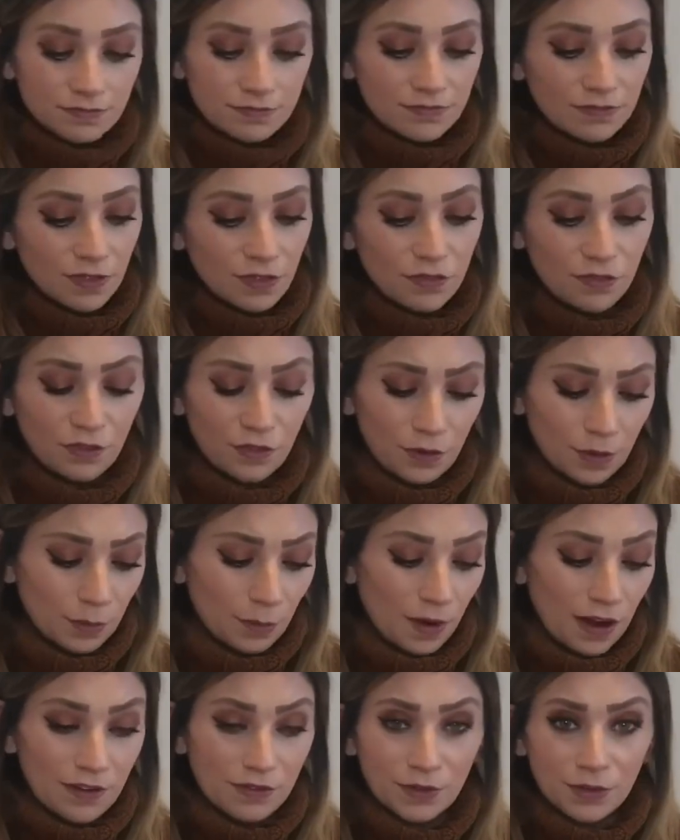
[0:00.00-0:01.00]
for
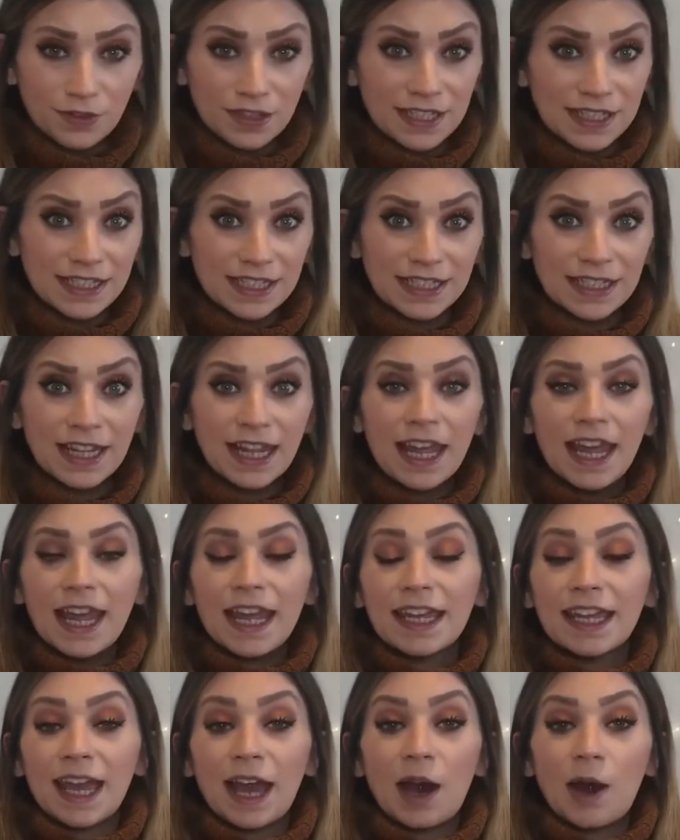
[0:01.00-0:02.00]
whatever reason,
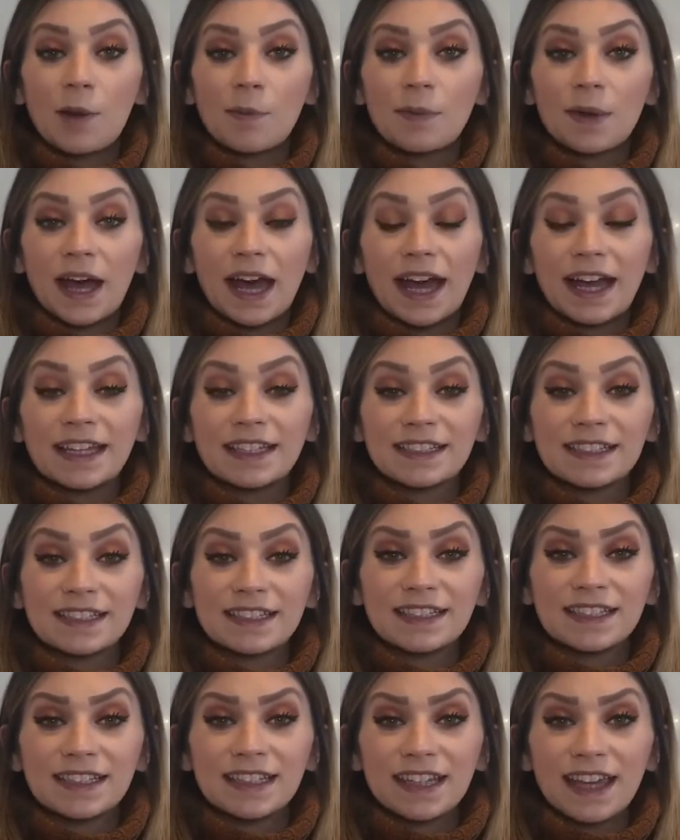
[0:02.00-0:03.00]
get up and
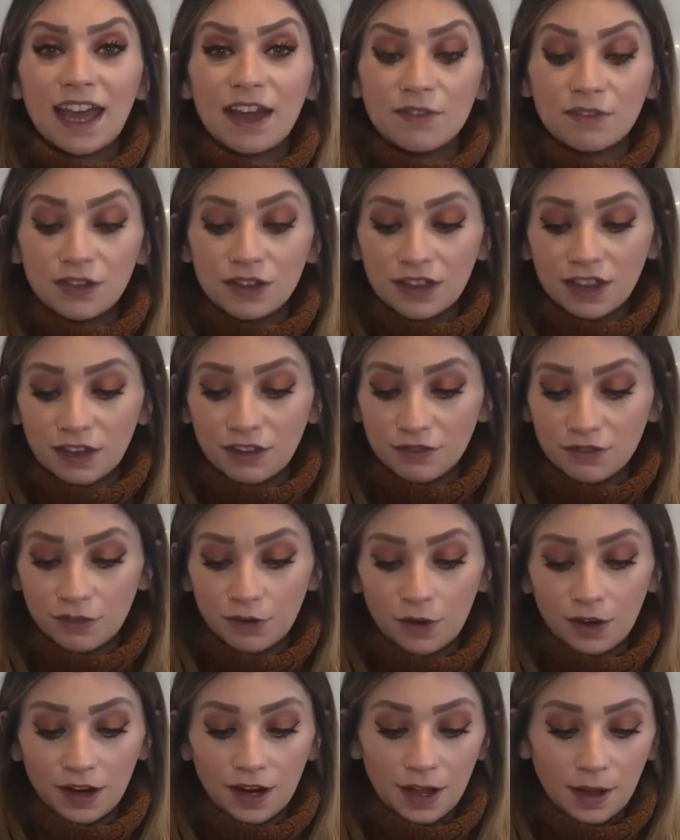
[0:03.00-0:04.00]
get everything
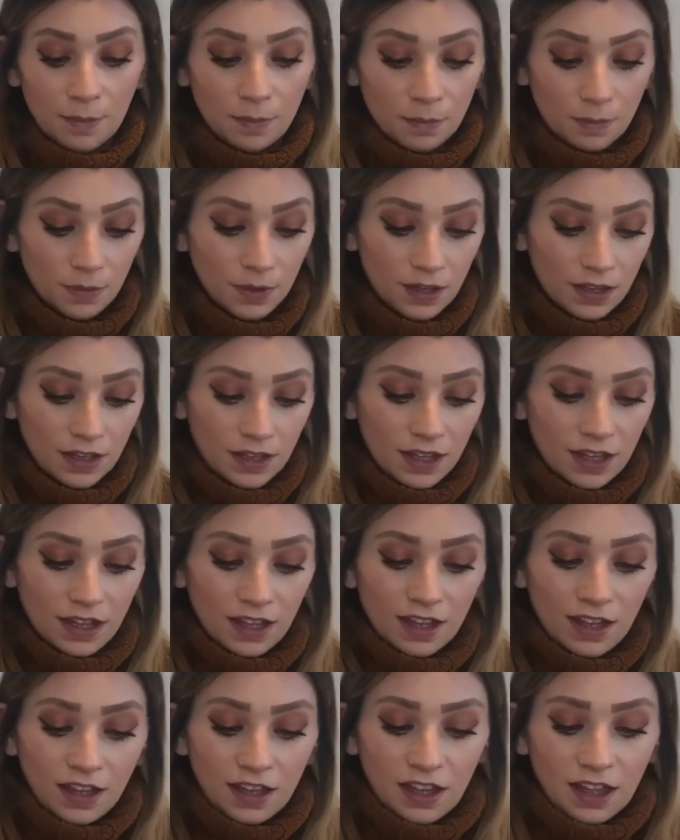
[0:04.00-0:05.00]
for him,
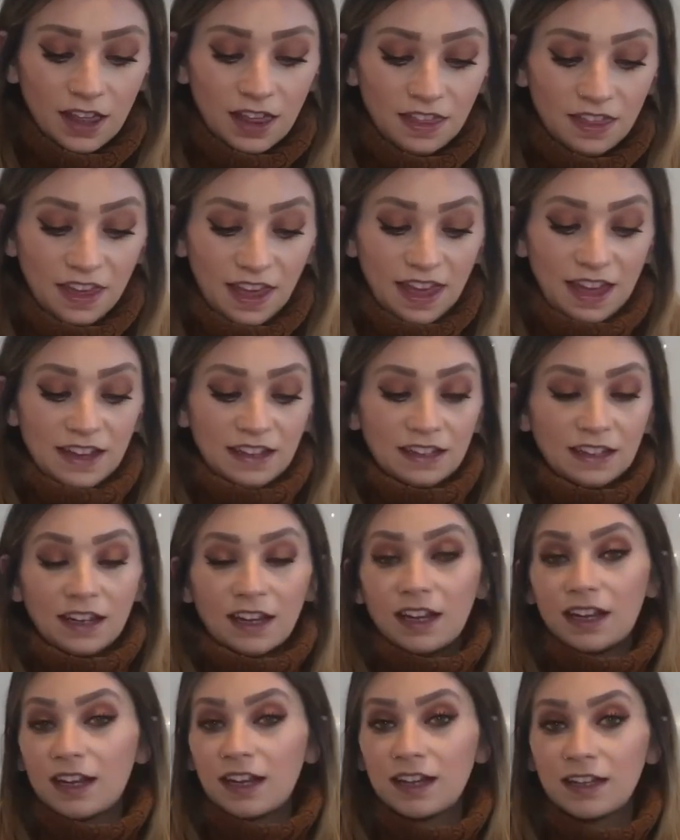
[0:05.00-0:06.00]
then
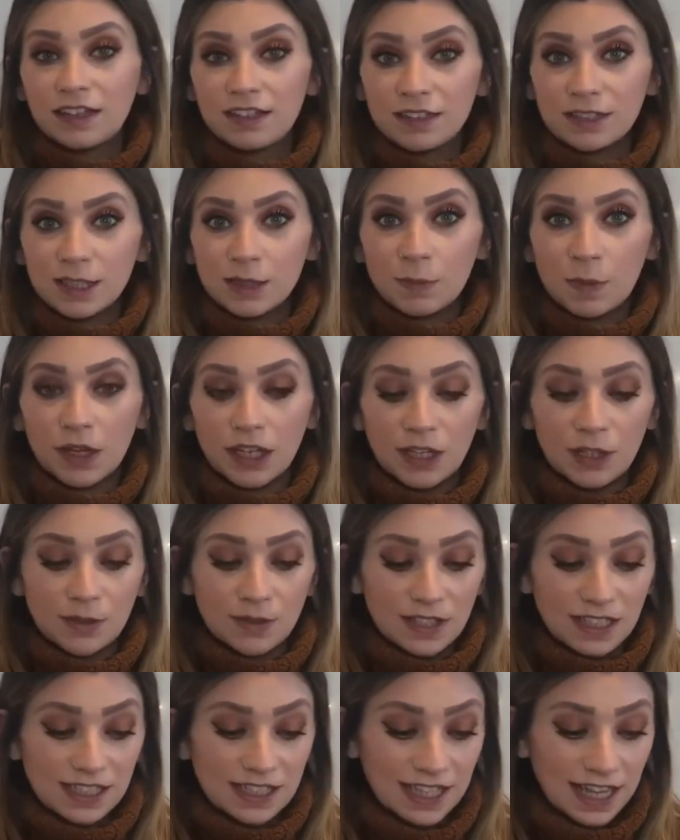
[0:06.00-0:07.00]
Spuggy
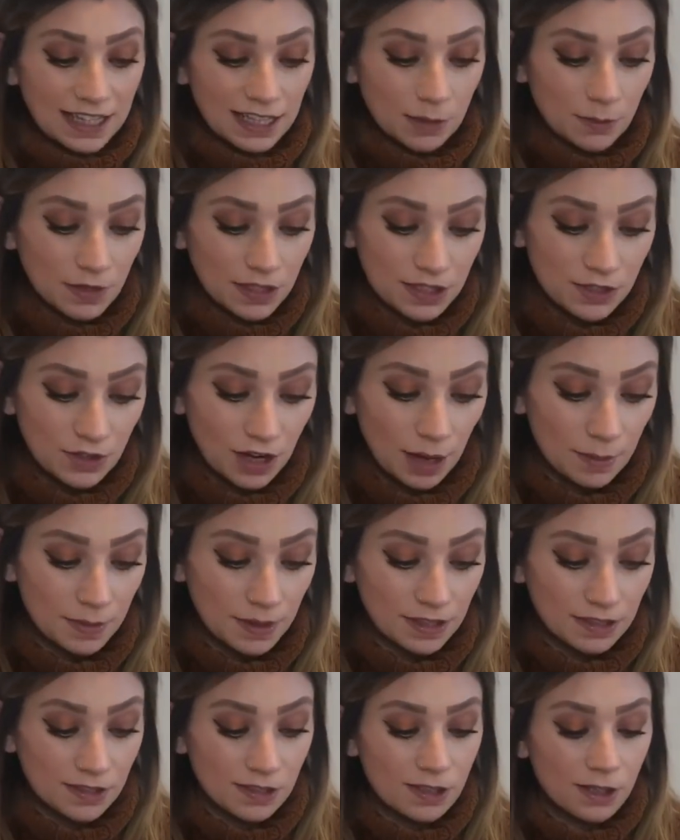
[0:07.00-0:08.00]
knows exactly what he's grabbing.
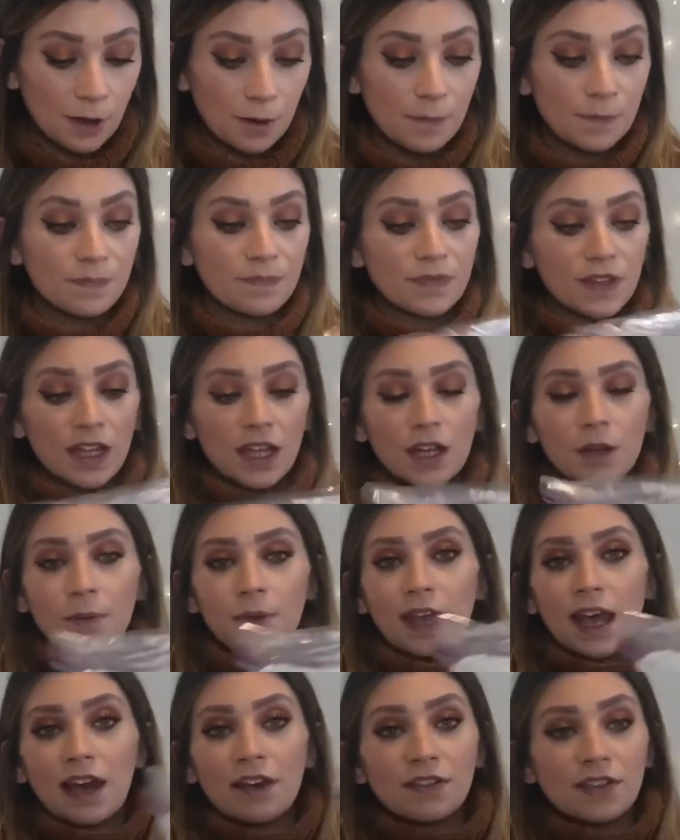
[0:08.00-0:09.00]
So we
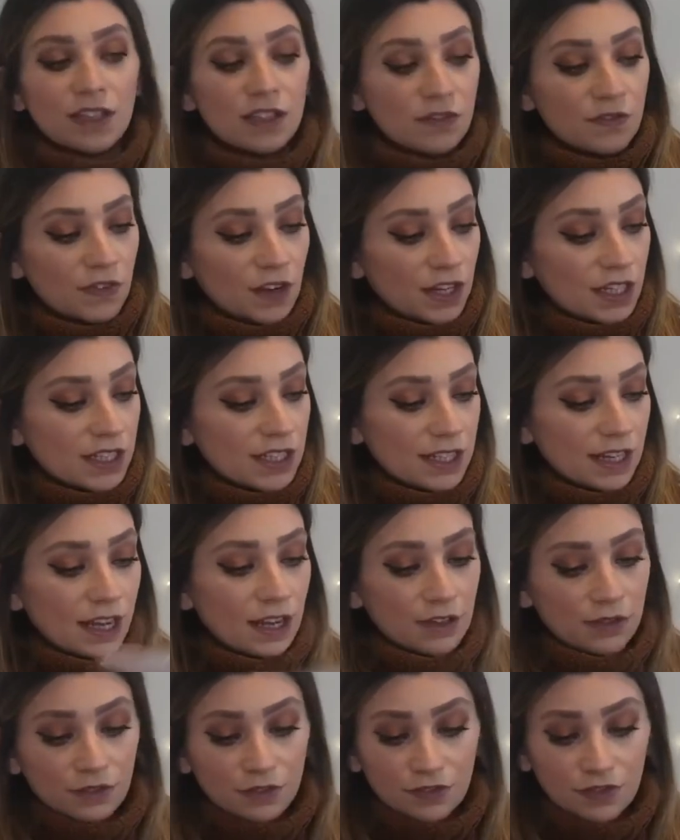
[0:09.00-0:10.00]
have his first
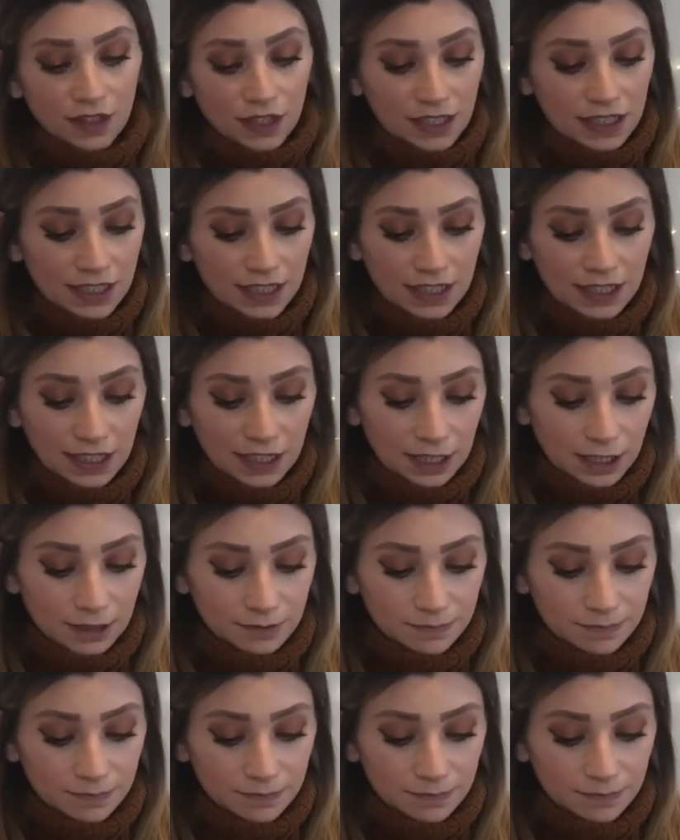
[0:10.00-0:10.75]
outfit here,